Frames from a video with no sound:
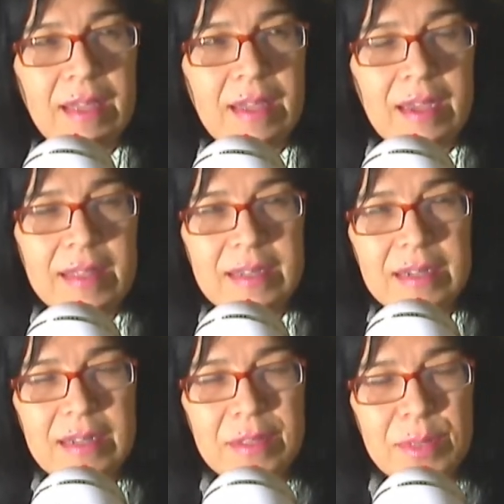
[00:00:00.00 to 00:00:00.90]
I think
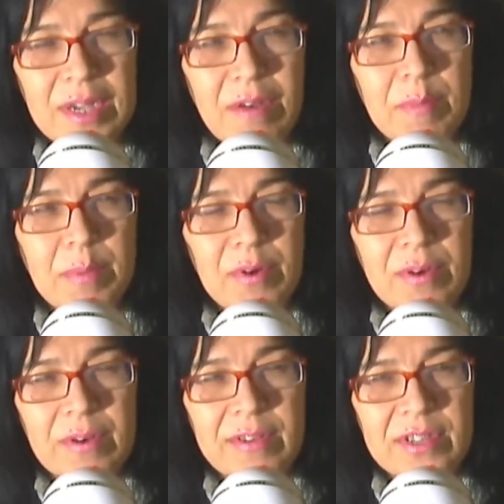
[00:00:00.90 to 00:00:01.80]
another thing I
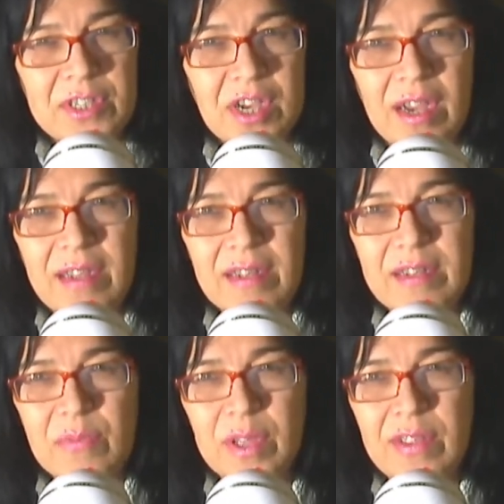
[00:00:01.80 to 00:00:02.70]
remember as a
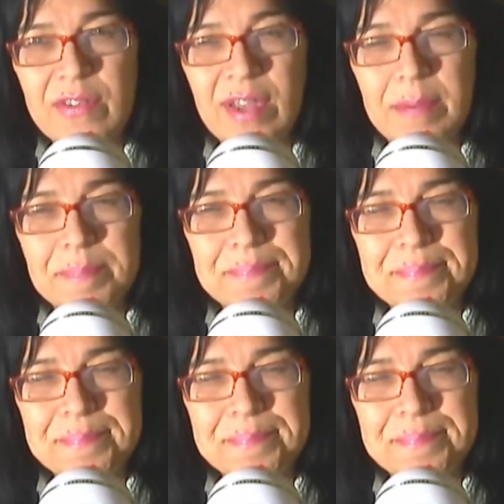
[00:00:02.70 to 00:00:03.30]
child was, this